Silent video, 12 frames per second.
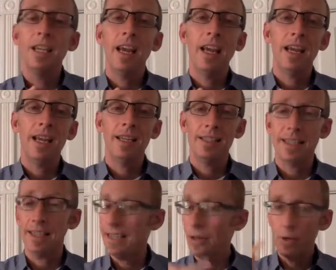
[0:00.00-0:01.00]
and
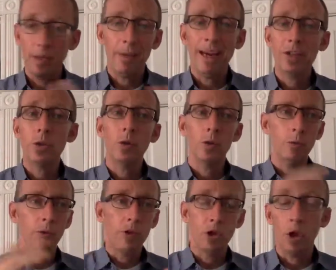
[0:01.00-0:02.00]
get back to it
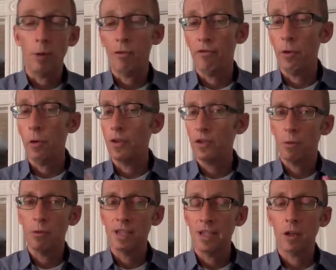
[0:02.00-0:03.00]
with a sharper focus. So you
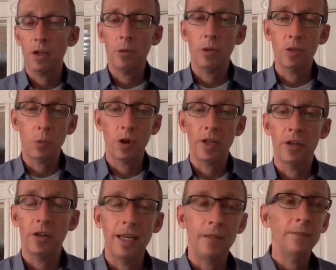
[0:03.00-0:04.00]
want to take a look at what's working or
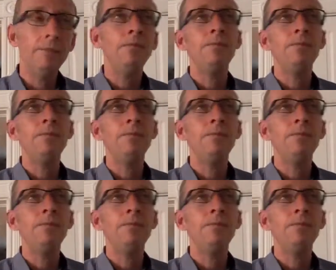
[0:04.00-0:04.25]
not.